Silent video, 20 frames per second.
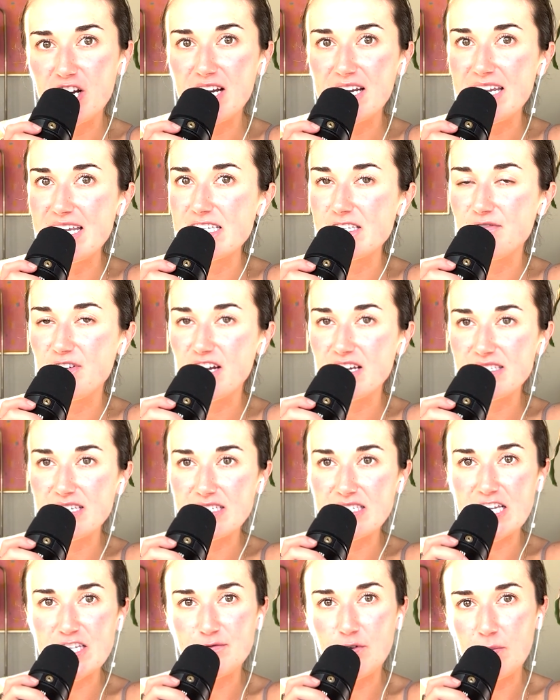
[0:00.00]
and he's a very
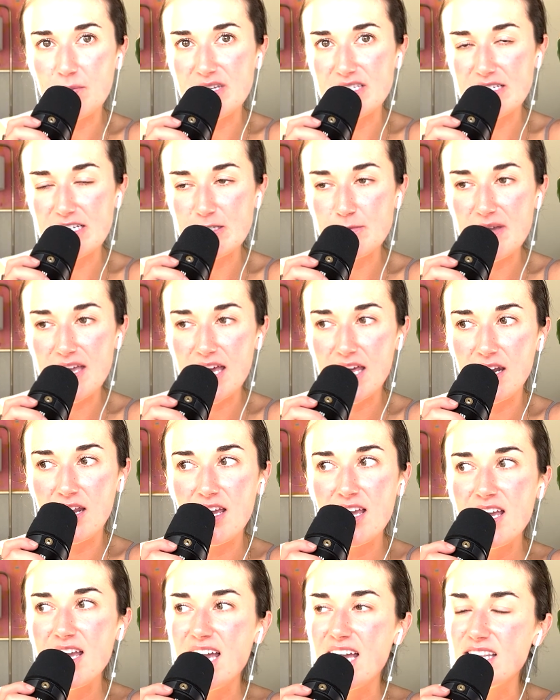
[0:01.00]
successful businessman.
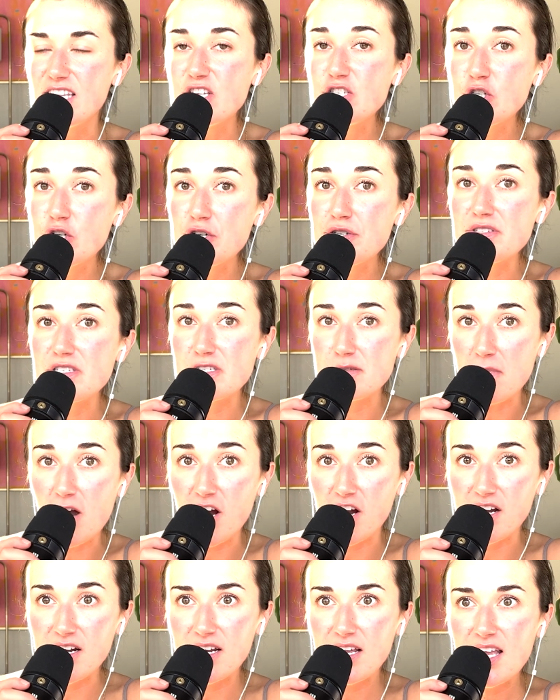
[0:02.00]
And this girl's
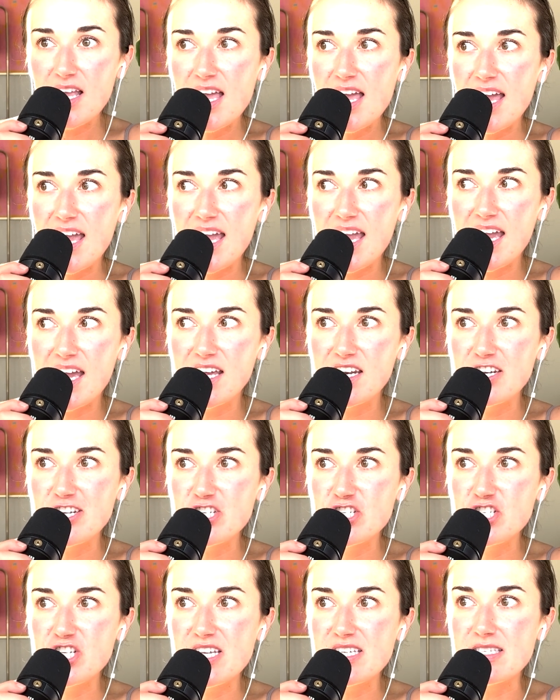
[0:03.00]
smart and
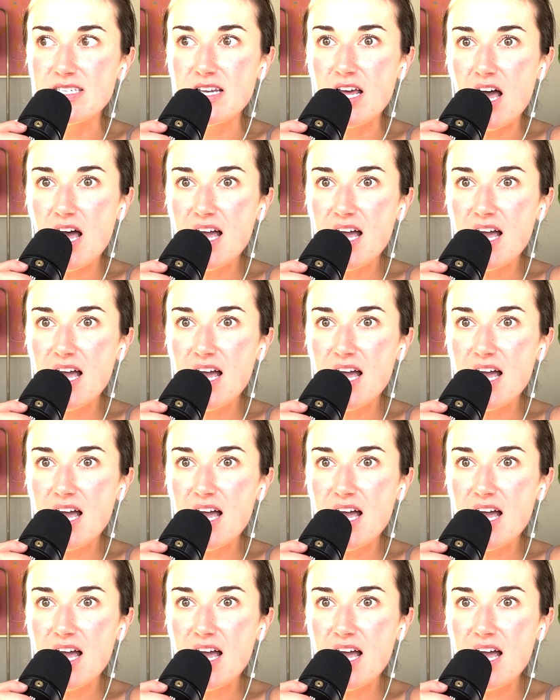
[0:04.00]
she isn't